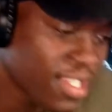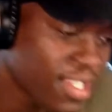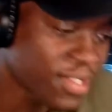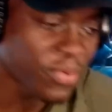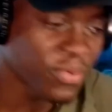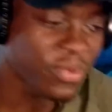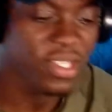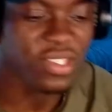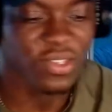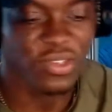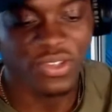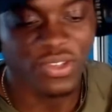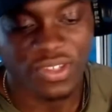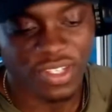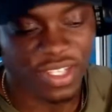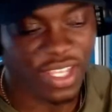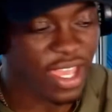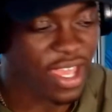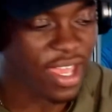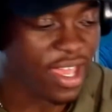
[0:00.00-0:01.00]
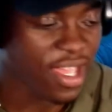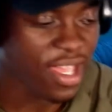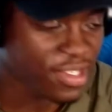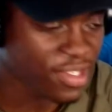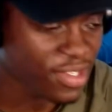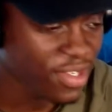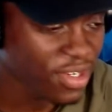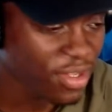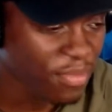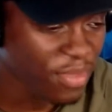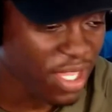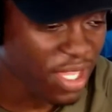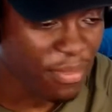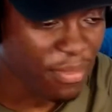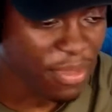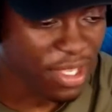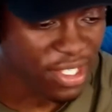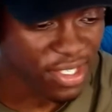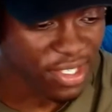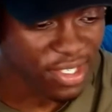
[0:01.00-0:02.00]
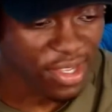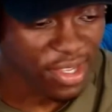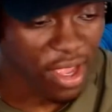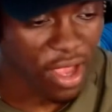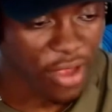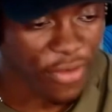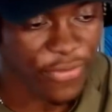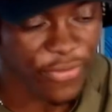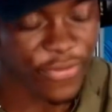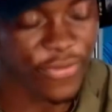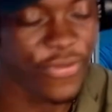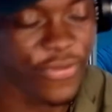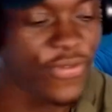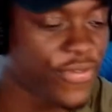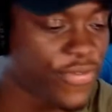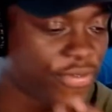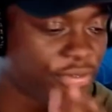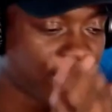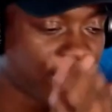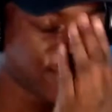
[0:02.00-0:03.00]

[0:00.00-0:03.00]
week's, and yeah, it's going to be a bit tough.